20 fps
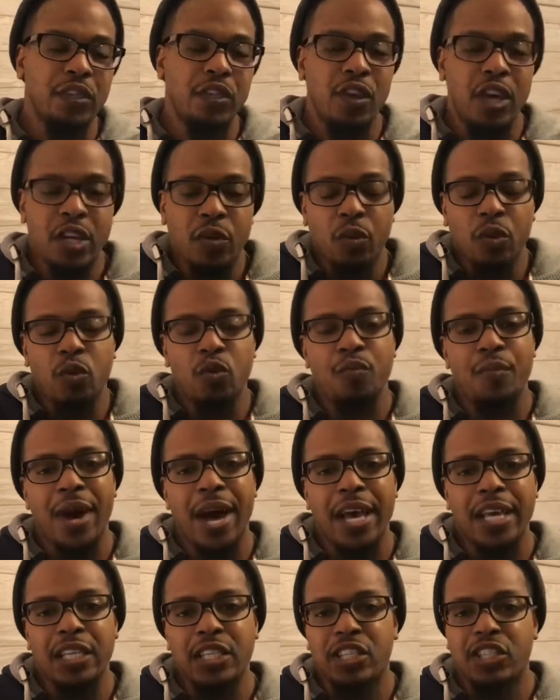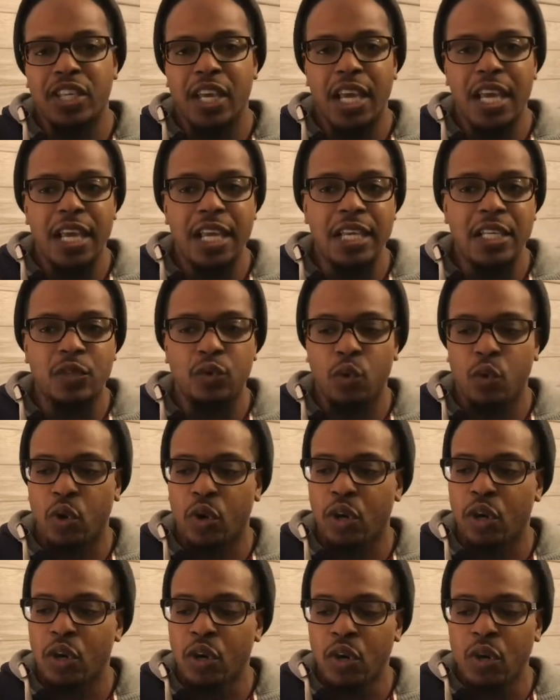So anyone who buys J's
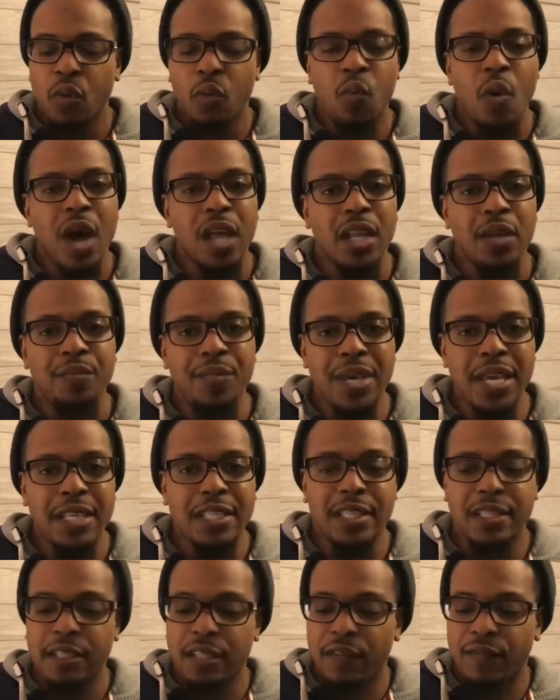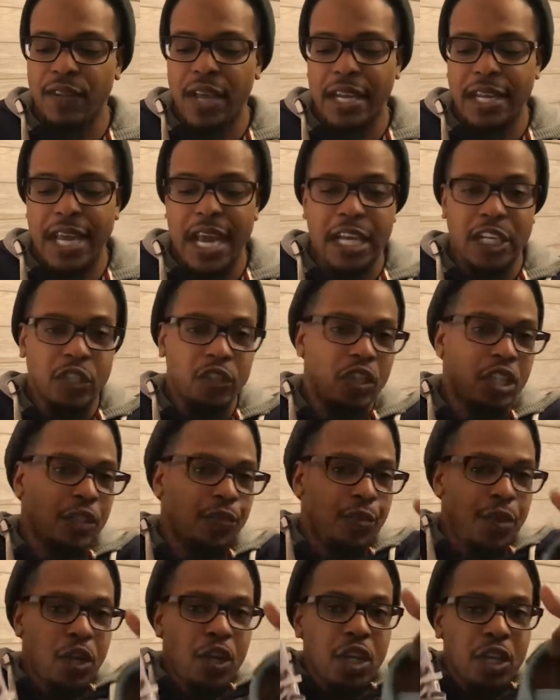or Wallabies and stuff like that,
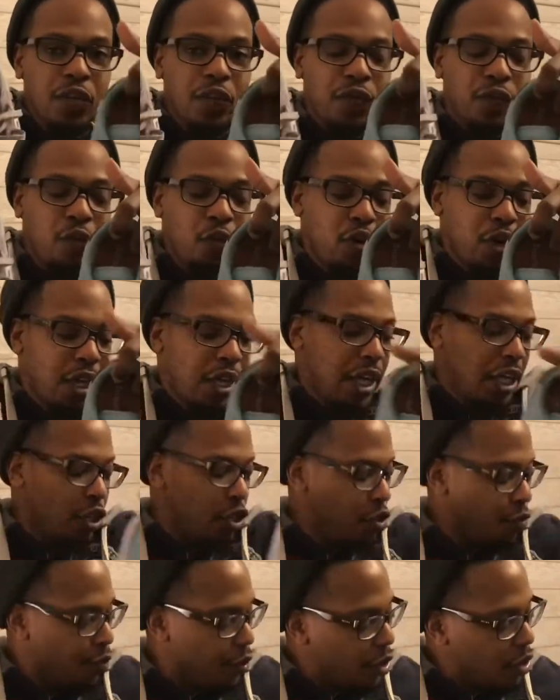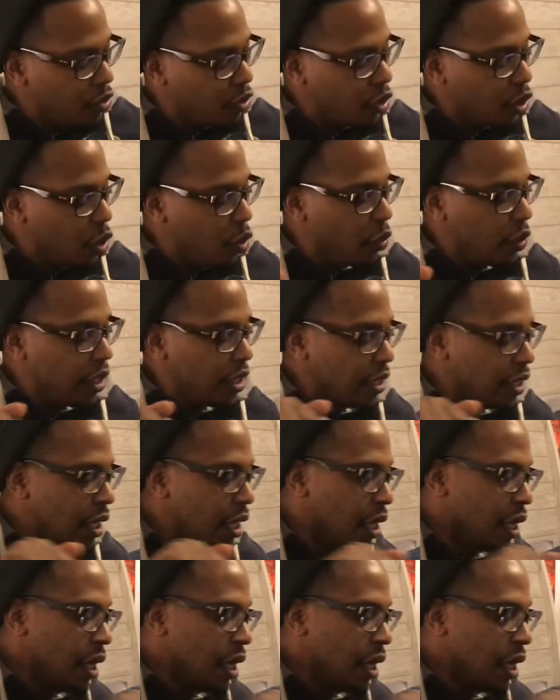trust me, you can afford to get you a pair of Sauconys.